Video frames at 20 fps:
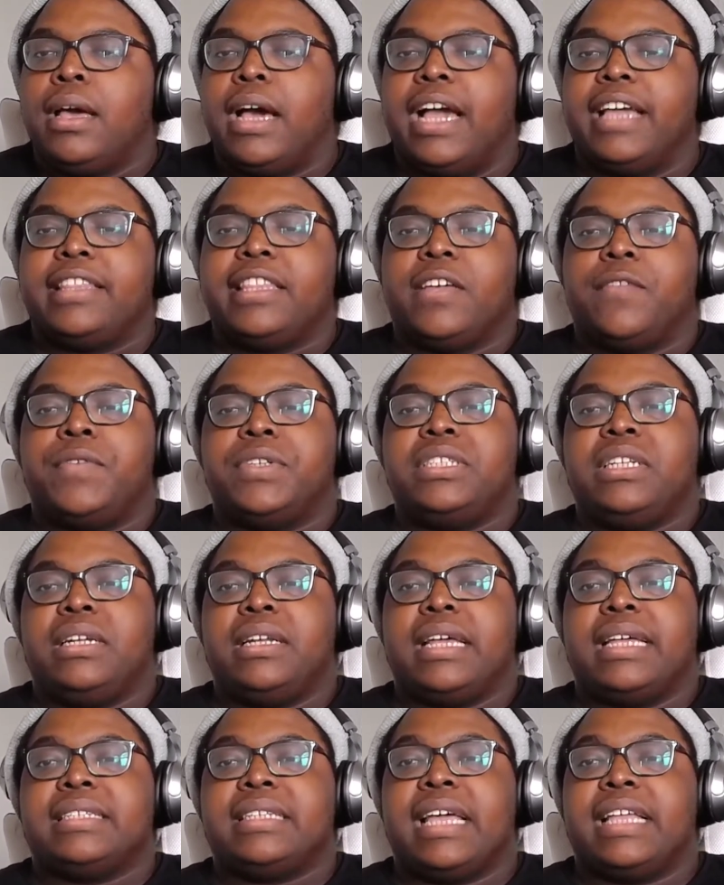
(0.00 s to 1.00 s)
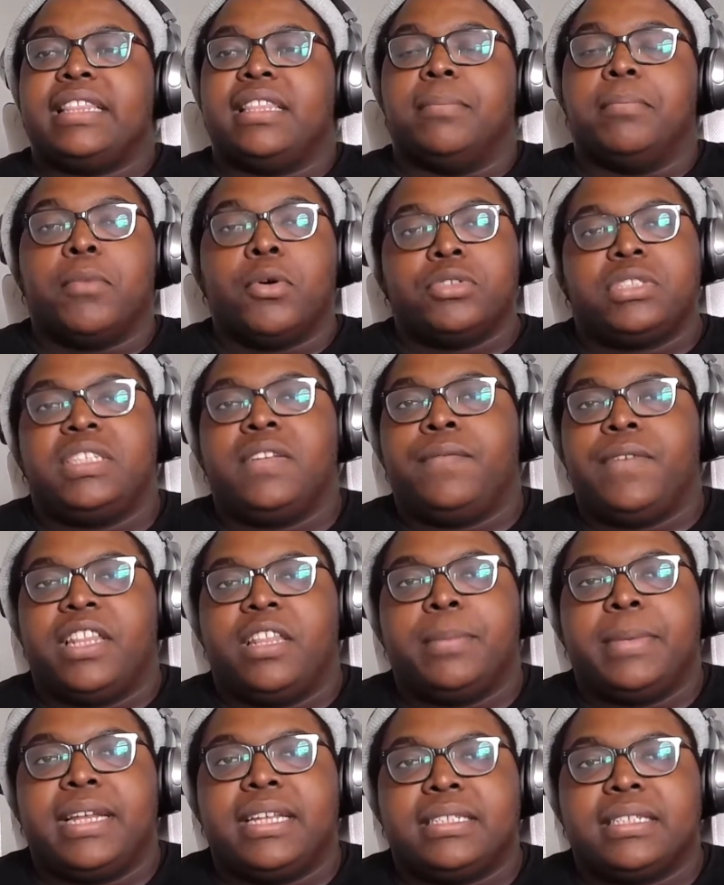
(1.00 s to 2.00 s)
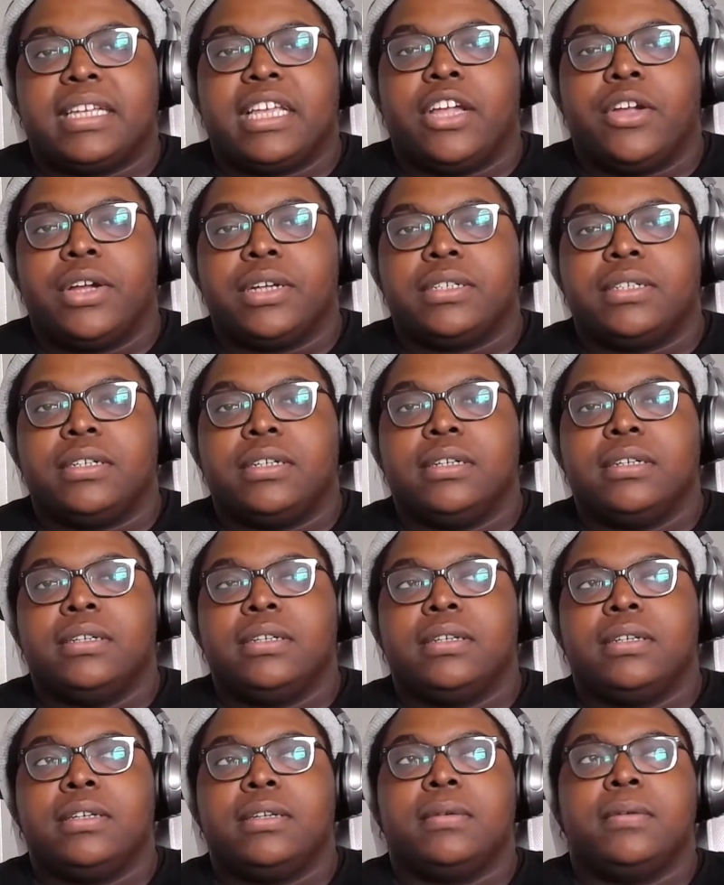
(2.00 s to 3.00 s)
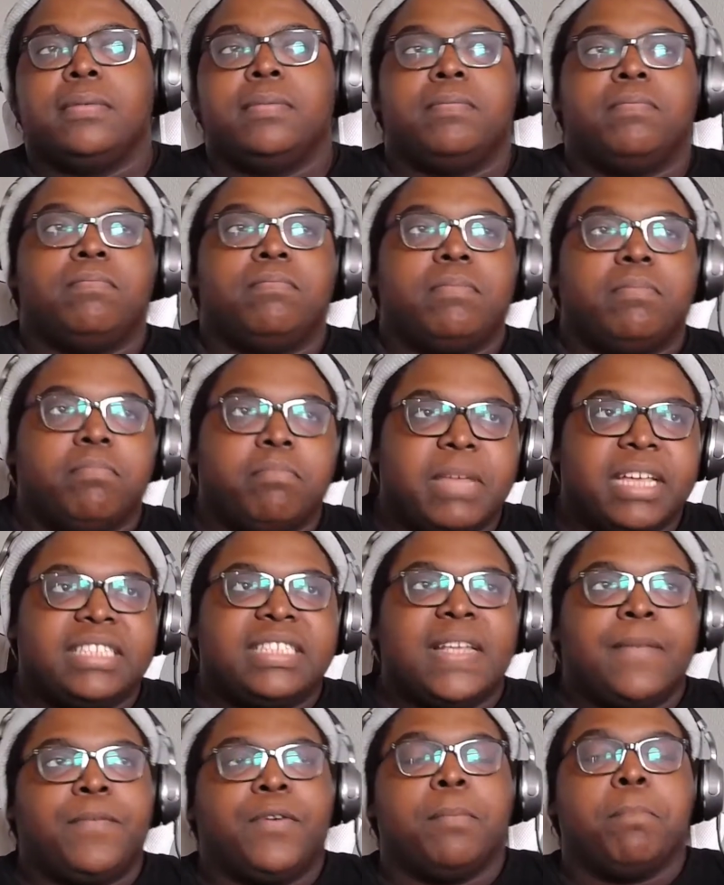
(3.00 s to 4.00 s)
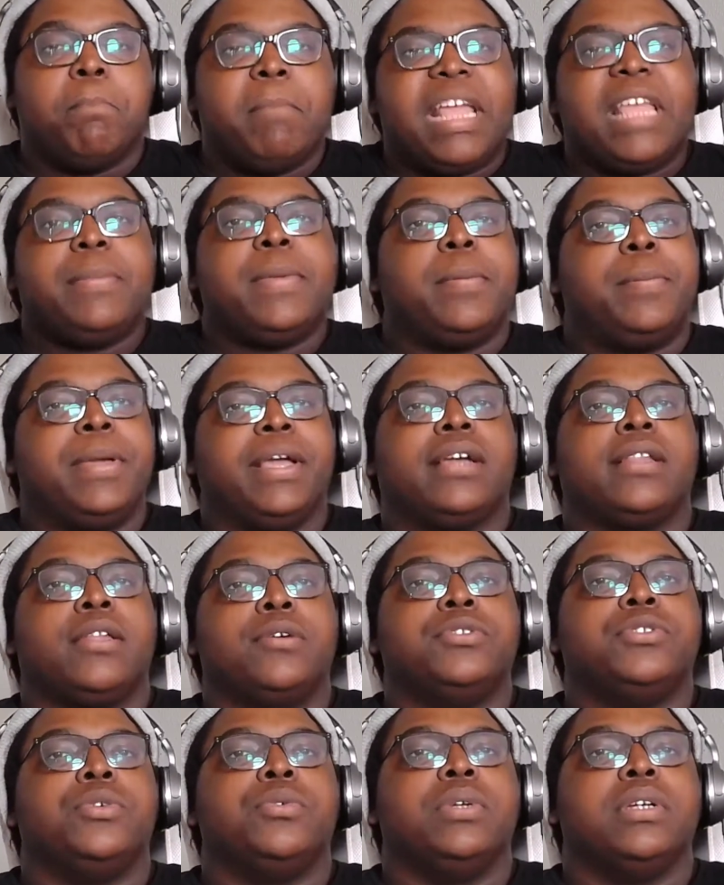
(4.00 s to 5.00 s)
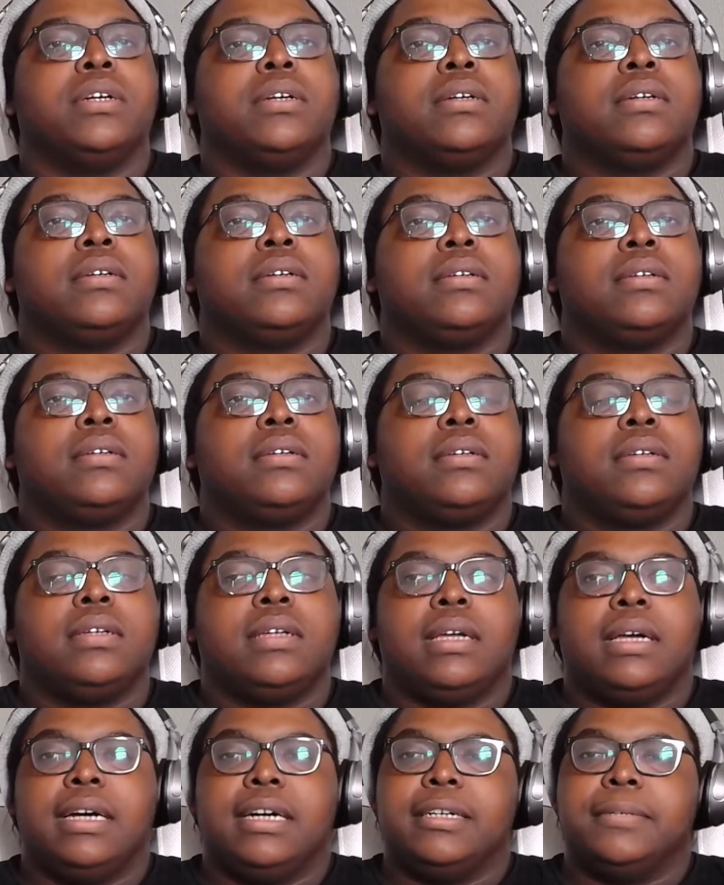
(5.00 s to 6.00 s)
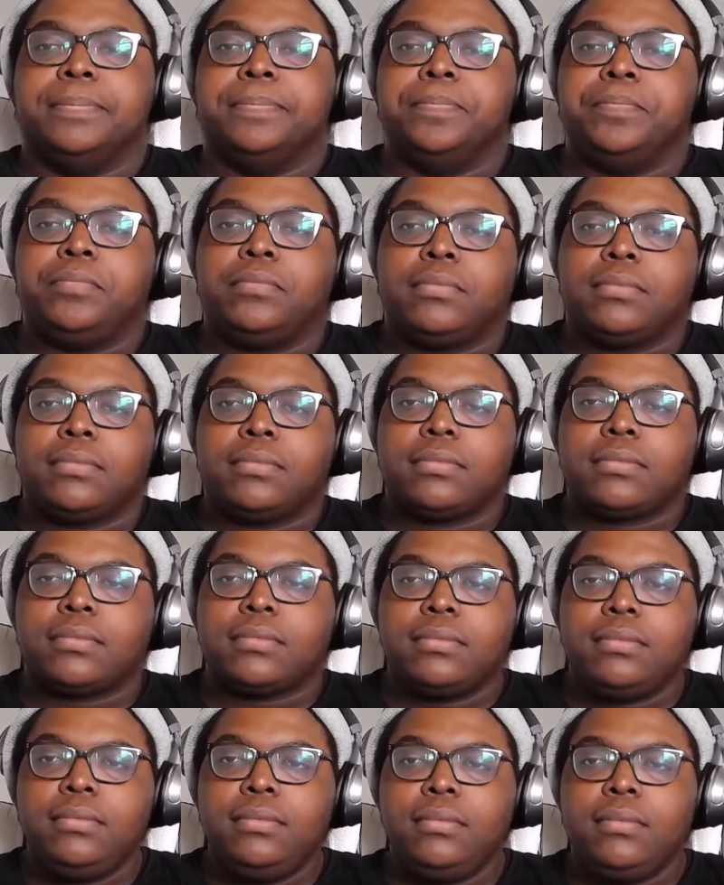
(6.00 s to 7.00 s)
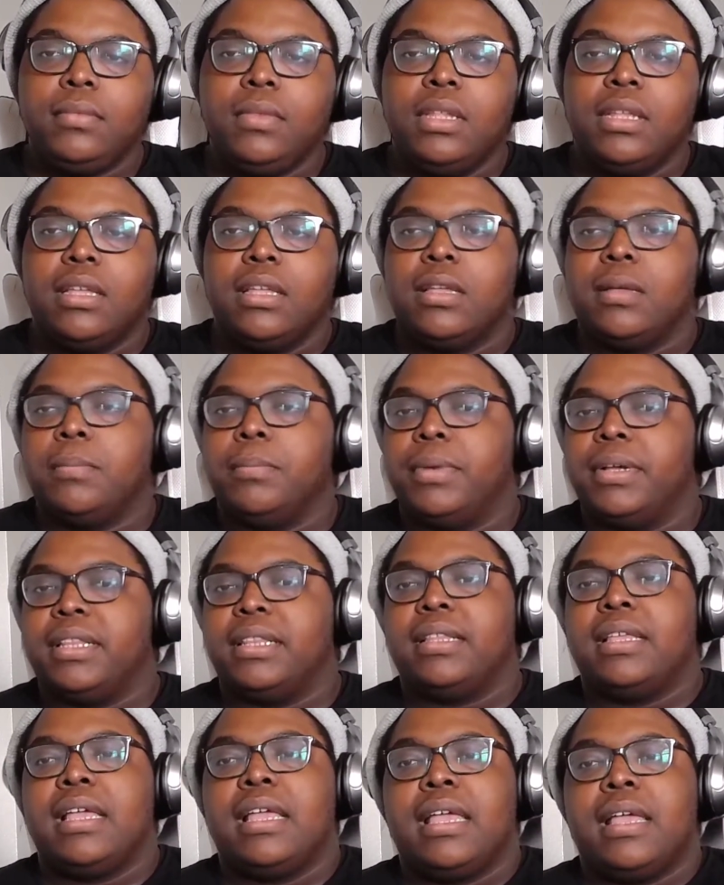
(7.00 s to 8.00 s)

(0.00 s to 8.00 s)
I think Vegeta has had the most development as a character, except for maybe Piccolo Junior Um, but...